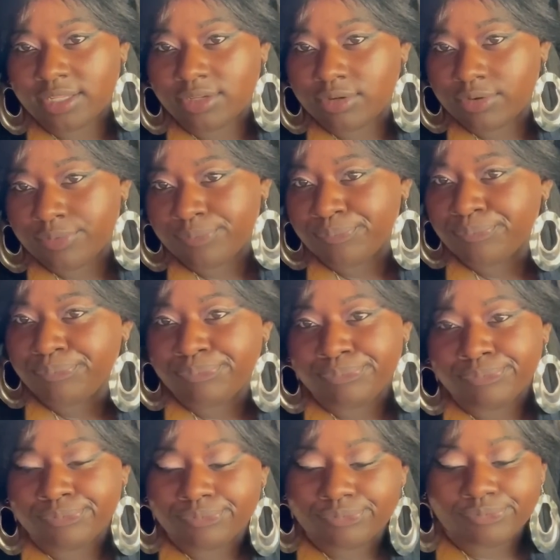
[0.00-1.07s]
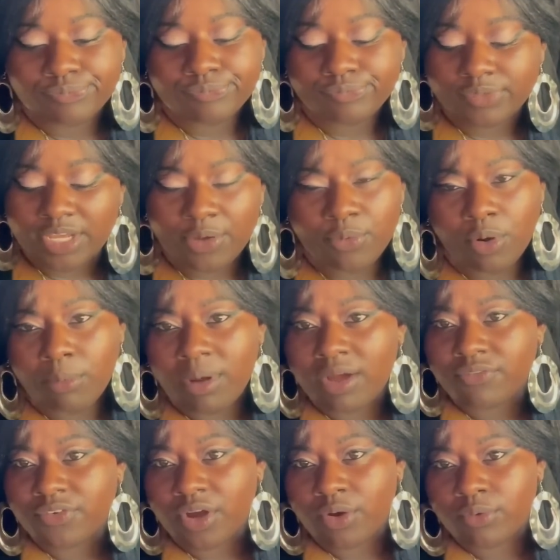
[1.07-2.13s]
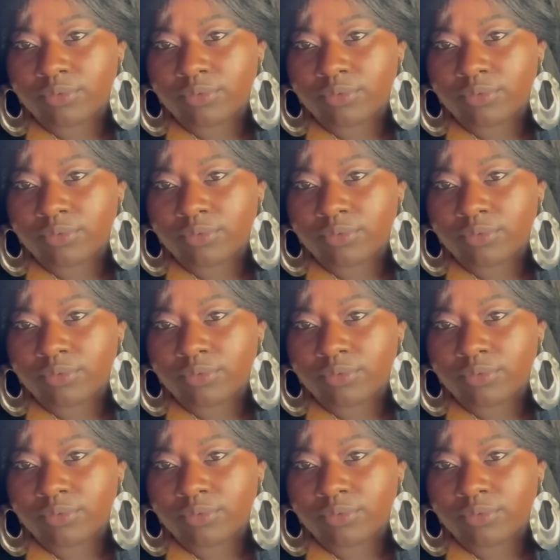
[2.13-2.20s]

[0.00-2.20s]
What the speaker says: Look, it wasn't my fault.